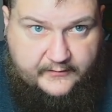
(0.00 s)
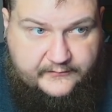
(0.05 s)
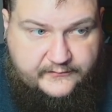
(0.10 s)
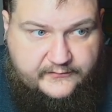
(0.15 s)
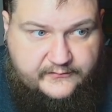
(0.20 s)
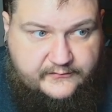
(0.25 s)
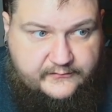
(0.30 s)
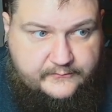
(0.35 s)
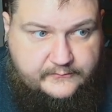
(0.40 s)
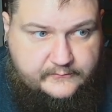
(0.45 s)

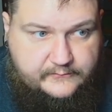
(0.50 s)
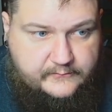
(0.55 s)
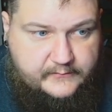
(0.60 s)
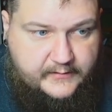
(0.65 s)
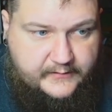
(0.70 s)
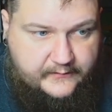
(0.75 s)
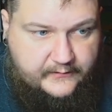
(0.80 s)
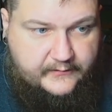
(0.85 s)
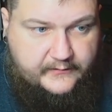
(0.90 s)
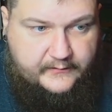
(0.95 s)
It's
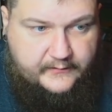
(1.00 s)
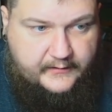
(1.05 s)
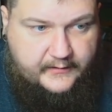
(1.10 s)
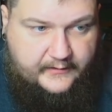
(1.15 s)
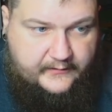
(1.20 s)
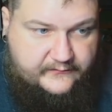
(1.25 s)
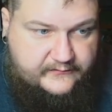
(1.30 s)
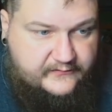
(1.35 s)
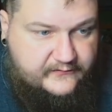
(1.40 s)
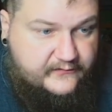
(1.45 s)
it, it
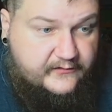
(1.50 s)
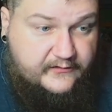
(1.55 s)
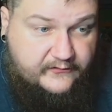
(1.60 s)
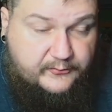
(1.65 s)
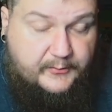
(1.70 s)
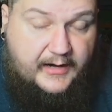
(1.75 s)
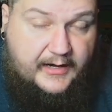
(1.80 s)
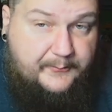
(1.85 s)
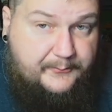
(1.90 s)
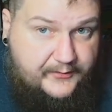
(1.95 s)
is. It
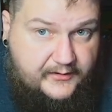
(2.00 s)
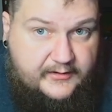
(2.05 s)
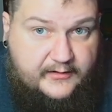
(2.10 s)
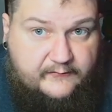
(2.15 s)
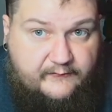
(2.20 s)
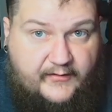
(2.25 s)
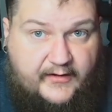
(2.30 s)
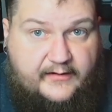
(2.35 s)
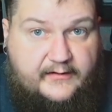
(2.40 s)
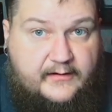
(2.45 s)
is my
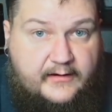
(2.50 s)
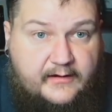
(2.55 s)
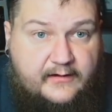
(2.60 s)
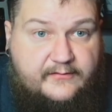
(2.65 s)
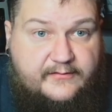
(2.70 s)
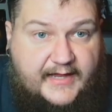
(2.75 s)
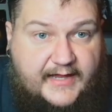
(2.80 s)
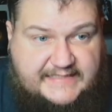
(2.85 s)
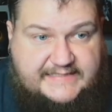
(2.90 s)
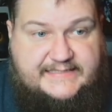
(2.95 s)
opinion that
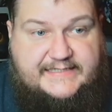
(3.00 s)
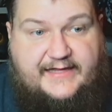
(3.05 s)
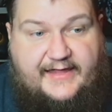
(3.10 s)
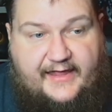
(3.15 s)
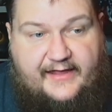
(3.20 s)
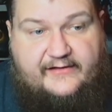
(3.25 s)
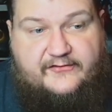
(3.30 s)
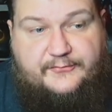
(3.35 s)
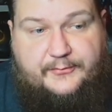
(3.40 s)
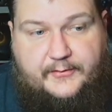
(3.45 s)
that's the
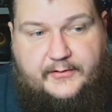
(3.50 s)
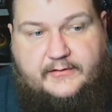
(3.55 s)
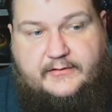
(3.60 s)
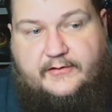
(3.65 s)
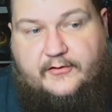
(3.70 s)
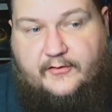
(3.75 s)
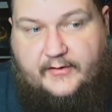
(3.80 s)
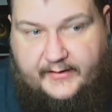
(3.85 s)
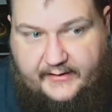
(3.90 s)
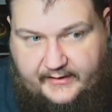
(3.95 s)
case, but
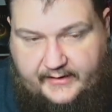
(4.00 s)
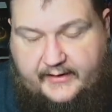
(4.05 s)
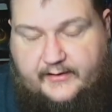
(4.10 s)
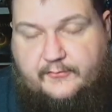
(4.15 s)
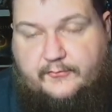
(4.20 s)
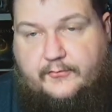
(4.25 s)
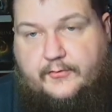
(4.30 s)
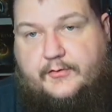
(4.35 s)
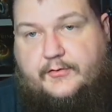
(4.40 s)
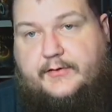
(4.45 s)
you know, I
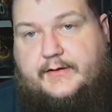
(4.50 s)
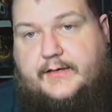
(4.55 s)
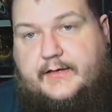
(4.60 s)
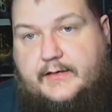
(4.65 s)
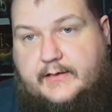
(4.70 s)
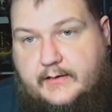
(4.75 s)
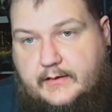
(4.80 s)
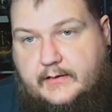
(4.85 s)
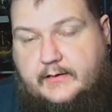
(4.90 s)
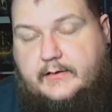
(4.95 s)
can't
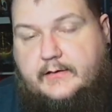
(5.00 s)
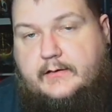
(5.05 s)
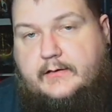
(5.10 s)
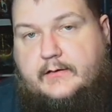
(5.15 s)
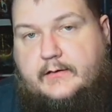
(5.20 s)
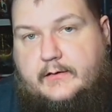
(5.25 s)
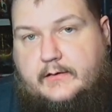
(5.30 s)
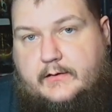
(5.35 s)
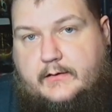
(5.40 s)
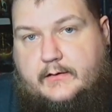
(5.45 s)
really,
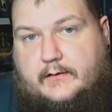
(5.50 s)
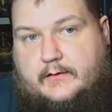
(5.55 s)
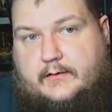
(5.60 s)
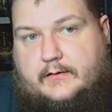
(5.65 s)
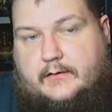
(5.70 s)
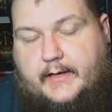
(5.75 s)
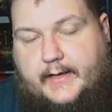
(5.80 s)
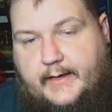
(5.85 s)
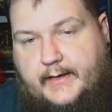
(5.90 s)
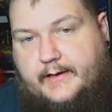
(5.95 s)

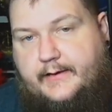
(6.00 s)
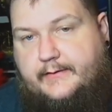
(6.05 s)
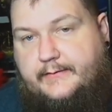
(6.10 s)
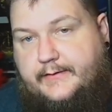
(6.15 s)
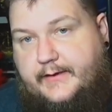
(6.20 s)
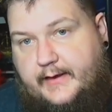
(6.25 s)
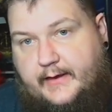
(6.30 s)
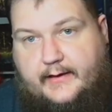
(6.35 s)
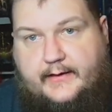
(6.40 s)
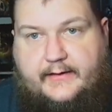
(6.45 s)

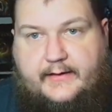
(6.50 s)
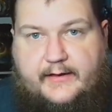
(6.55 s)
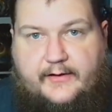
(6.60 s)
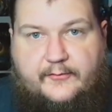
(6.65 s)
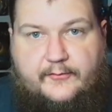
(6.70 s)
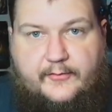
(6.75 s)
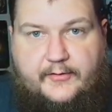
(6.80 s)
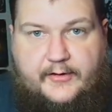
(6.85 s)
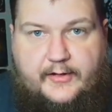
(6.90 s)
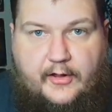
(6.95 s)
yeah, I
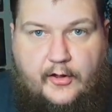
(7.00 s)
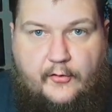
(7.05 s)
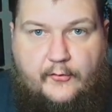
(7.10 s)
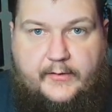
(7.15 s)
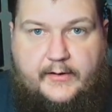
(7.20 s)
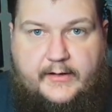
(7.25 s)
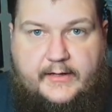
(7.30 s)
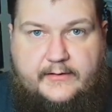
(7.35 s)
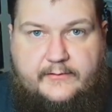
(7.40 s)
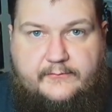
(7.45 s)
can't really go
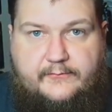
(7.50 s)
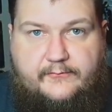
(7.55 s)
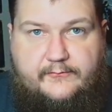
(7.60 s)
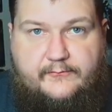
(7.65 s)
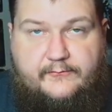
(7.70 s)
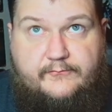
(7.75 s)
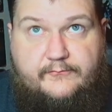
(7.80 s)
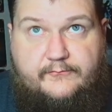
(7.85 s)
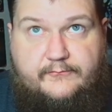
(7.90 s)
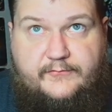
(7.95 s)
any
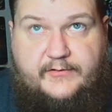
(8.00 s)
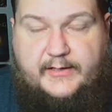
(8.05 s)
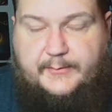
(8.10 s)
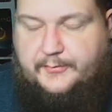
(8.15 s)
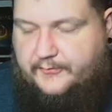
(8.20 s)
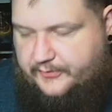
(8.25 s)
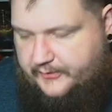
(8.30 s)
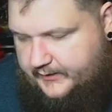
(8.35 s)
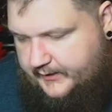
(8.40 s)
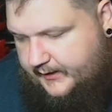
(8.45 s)

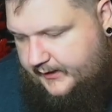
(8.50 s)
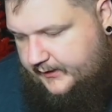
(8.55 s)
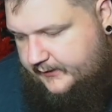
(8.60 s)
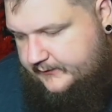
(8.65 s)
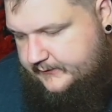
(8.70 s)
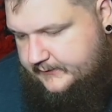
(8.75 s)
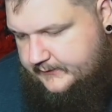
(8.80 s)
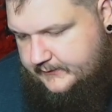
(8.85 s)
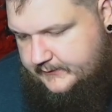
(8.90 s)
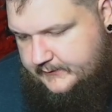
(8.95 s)
deeper than that.
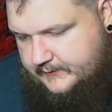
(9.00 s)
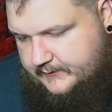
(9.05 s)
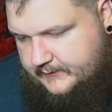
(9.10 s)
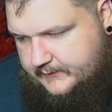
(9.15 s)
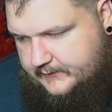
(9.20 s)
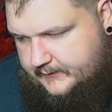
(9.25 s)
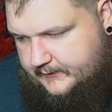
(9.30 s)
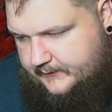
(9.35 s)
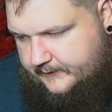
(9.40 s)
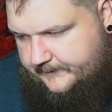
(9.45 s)

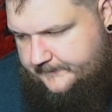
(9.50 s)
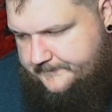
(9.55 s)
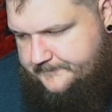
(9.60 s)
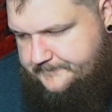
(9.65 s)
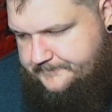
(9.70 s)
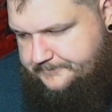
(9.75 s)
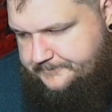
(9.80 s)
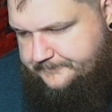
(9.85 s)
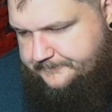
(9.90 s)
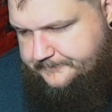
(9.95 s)

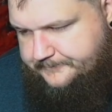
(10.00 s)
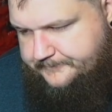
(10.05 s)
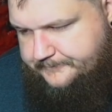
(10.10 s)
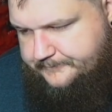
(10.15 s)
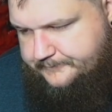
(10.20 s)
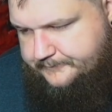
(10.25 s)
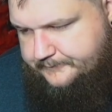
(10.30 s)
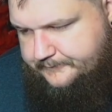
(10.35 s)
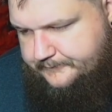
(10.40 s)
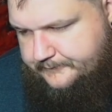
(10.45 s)
Um,
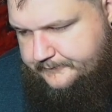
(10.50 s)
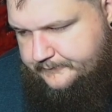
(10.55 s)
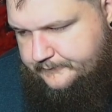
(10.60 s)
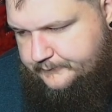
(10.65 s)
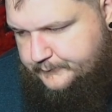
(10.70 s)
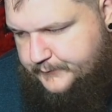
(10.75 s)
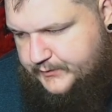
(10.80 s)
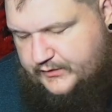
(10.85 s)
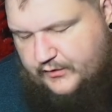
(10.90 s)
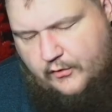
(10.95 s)

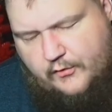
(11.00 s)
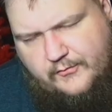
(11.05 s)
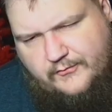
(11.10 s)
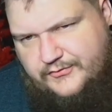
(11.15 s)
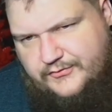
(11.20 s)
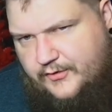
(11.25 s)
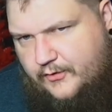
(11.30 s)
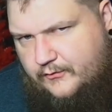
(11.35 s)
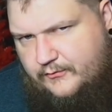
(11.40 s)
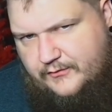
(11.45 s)
but don't
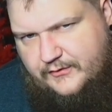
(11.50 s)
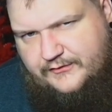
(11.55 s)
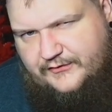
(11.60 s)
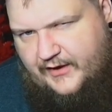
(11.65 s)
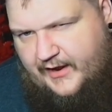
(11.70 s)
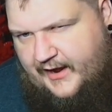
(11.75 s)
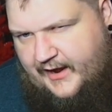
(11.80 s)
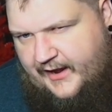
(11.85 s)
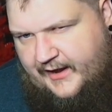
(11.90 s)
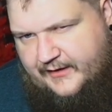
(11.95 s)
don't
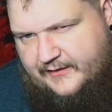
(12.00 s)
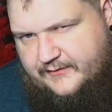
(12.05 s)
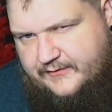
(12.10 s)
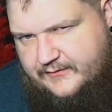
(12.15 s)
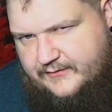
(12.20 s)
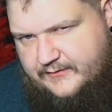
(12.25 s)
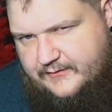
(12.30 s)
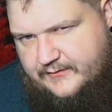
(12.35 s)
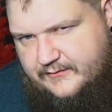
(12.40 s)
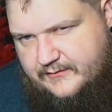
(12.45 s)
attack
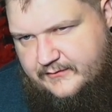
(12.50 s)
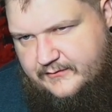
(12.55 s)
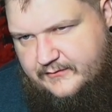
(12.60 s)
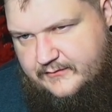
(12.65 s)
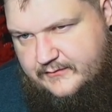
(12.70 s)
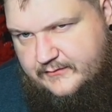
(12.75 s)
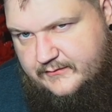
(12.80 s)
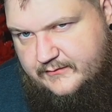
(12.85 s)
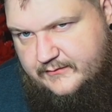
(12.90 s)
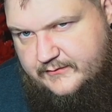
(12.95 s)

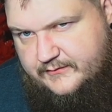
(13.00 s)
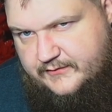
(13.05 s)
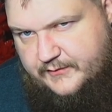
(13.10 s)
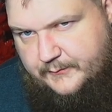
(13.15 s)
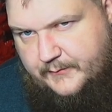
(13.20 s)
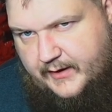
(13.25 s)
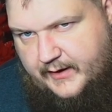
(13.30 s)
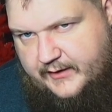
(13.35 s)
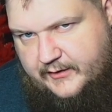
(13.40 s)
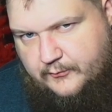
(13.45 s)

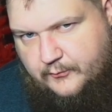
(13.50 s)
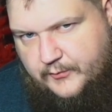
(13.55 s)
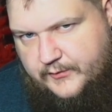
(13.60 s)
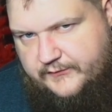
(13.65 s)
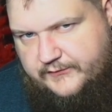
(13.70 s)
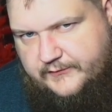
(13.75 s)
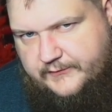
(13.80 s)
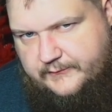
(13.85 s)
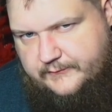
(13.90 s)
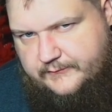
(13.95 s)
somebody and
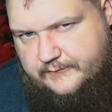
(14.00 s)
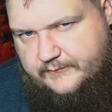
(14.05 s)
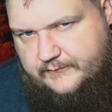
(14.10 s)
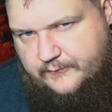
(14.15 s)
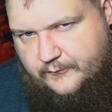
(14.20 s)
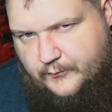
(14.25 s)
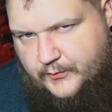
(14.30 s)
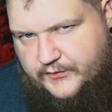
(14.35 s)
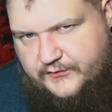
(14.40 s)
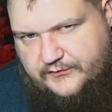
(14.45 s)
wishing
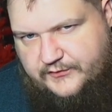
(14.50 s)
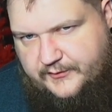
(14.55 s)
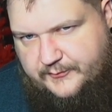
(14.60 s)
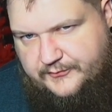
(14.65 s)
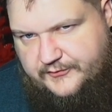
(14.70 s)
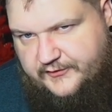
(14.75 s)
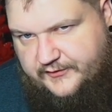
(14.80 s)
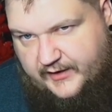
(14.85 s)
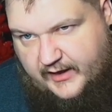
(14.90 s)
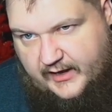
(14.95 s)
wish them
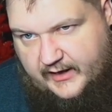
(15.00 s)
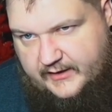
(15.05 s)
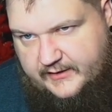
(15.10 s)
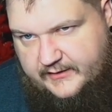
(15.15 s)
to die.